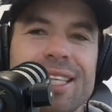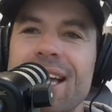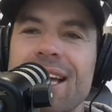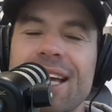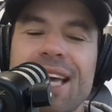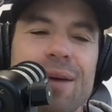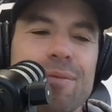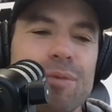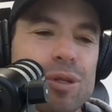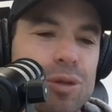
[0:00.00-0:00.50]
that
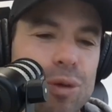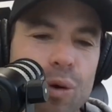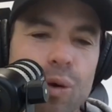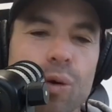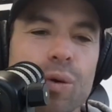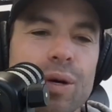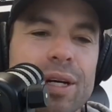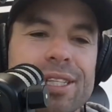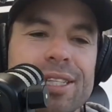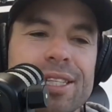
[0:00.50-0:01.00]
game was
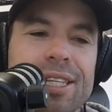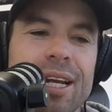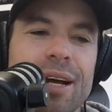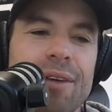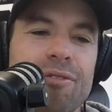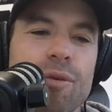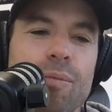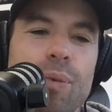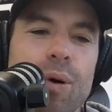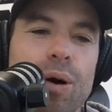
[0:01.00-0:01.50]
always set
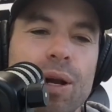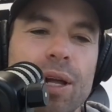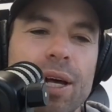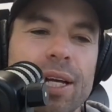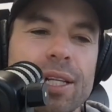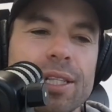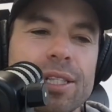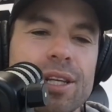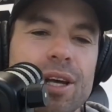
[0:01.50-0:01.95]
up for Pollard.